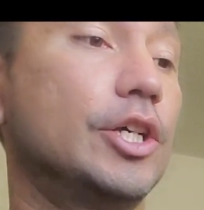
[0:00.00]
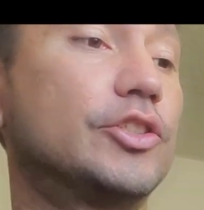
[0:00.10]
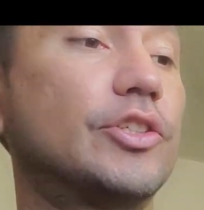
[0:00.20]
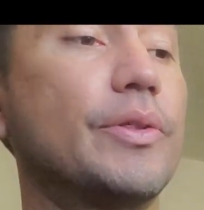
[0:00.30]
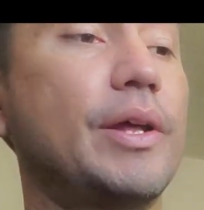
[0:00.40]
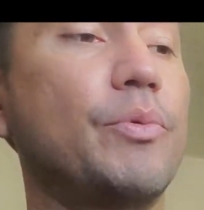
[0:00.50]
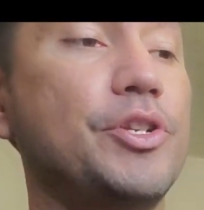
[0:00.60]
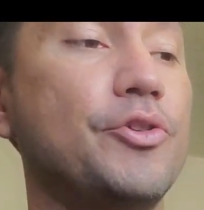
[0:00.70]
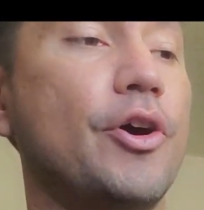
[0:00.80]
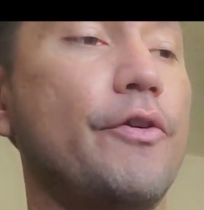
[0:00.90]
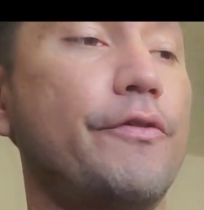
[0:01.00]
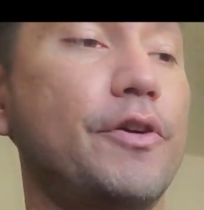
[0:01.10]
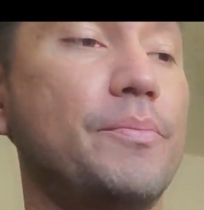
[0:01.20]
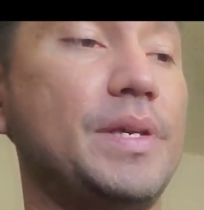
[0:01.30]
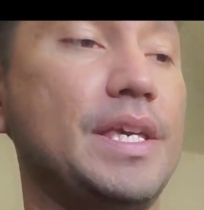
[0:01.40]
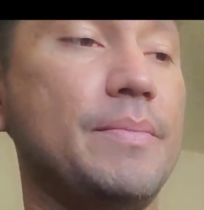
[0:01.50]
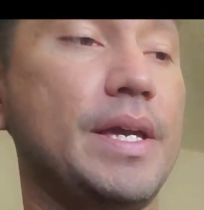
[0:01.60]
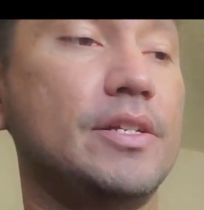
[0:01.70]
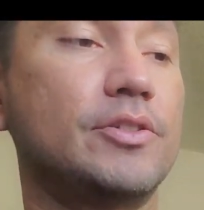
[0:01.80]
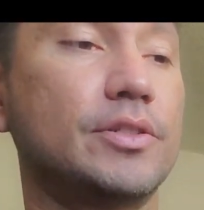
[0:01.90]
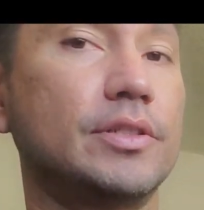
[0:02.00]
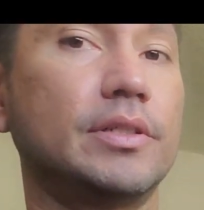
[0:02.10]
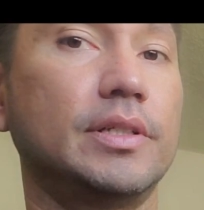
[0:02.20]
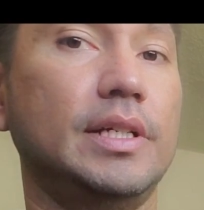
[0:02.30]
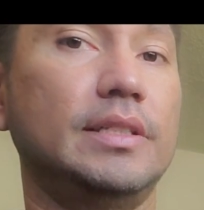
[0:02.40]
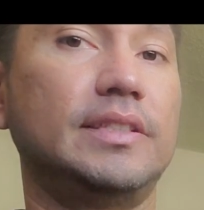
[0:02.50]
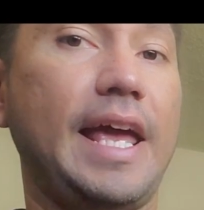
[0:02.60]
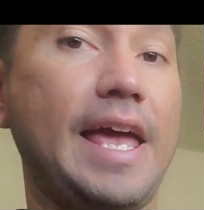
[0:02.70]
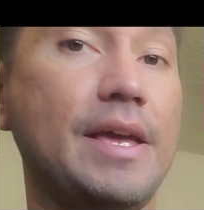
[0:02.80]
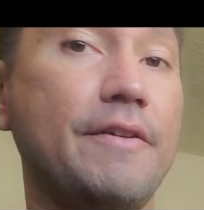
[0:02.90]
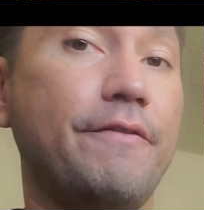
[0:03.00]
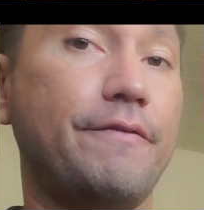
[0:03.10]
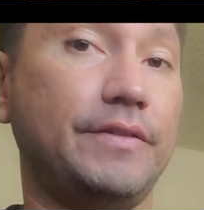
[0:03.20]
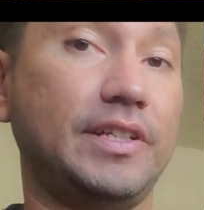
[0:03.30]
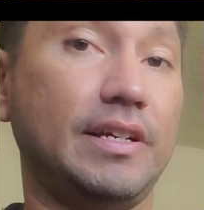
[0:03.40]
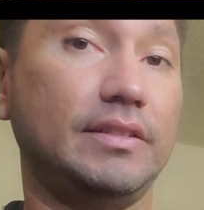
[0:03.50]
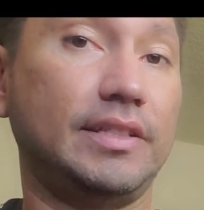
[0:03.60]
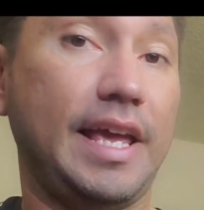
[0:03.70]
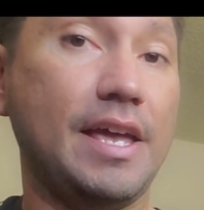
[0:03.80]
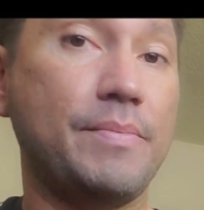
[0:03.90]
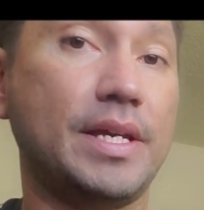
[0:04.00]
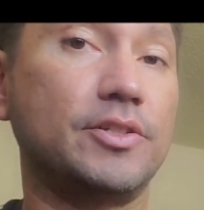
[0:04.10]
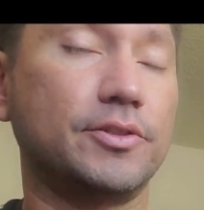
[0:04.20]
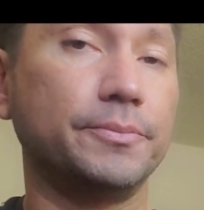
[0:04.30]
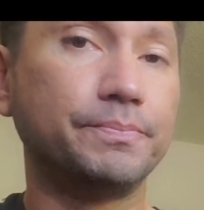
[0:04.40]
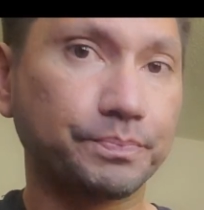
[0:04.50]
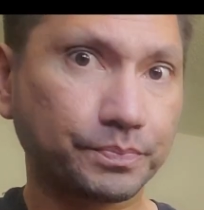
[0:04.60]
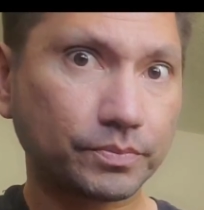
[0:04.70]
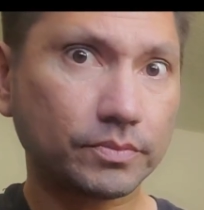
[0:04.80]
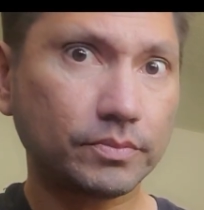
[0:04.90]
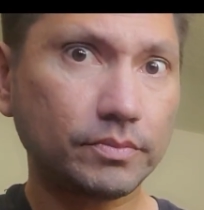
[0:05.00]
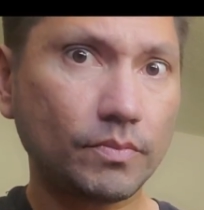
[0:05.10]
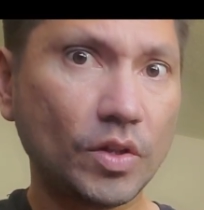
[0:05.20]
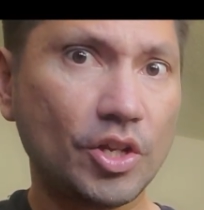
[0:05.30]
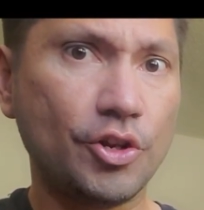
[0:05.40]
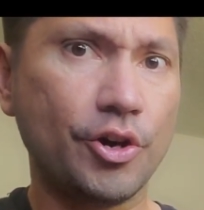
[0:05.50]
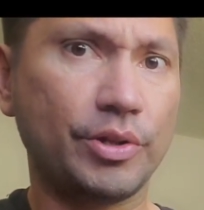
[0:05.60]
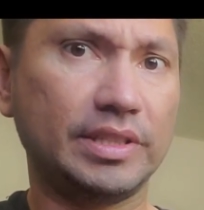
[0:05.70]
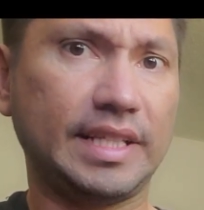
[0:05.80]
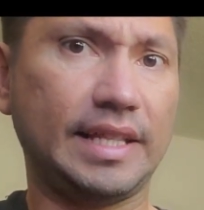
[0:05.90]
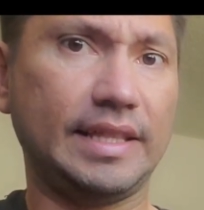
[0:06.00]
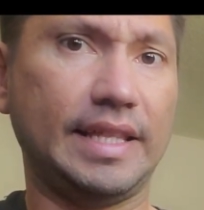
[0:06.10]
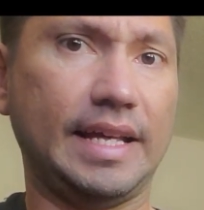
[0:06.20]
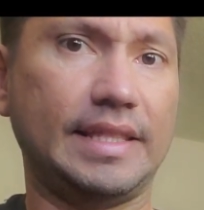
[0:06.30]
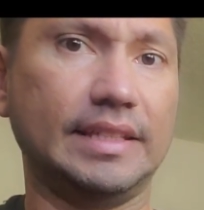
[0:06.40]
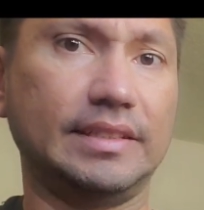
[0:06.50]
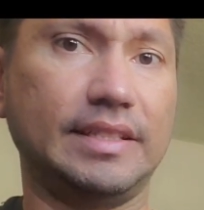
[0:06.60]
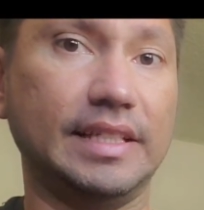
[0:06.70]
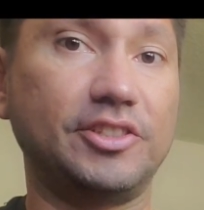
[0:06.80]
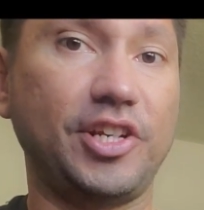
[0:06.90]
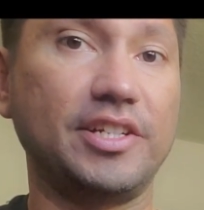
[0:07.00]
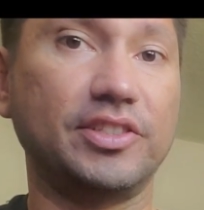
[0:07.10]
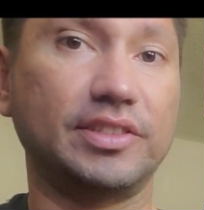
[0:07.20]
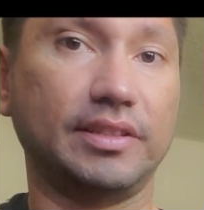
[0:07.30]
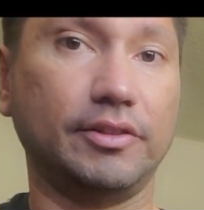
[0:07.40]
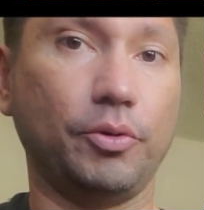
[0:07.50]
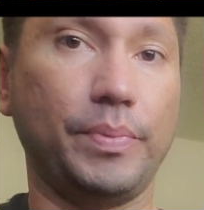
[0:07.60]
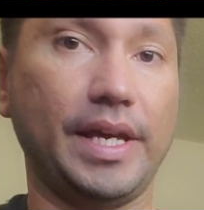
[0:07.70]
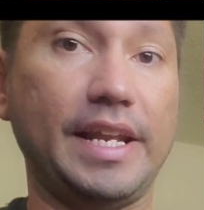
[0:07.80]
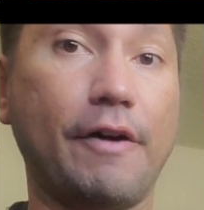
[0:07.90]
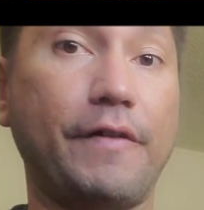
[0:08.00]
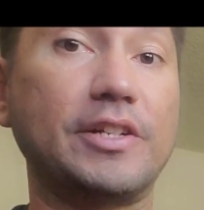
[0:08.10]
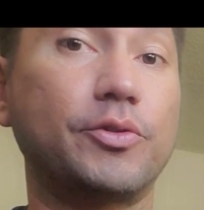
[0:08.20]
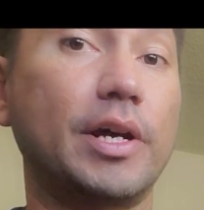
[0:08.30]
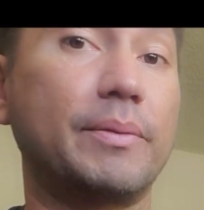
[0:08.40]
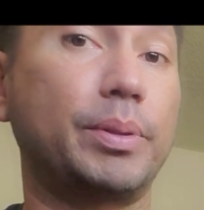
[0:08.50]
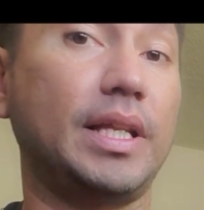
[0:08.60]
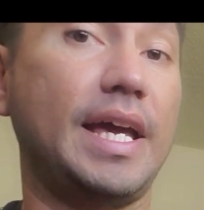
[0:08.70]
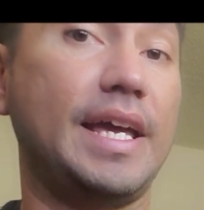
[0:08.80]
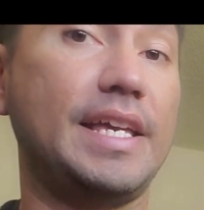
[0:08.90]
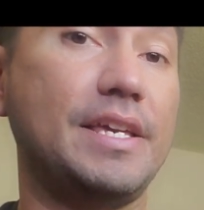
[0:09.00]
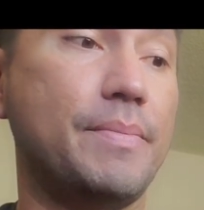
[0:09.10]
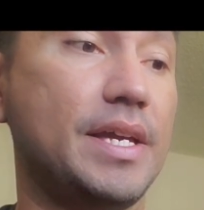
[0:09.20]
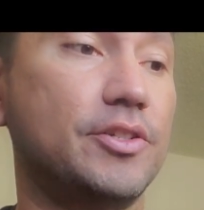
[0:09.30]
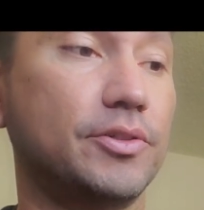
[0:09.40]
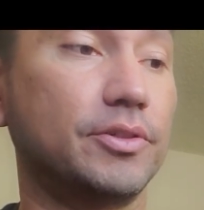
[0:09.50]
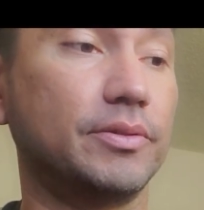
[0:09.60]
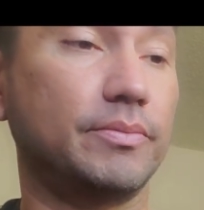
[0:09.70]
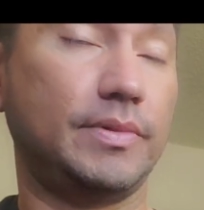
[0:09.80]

So then when you go from E major to A major, you notice that this changes a little bit. Now if I try to play E major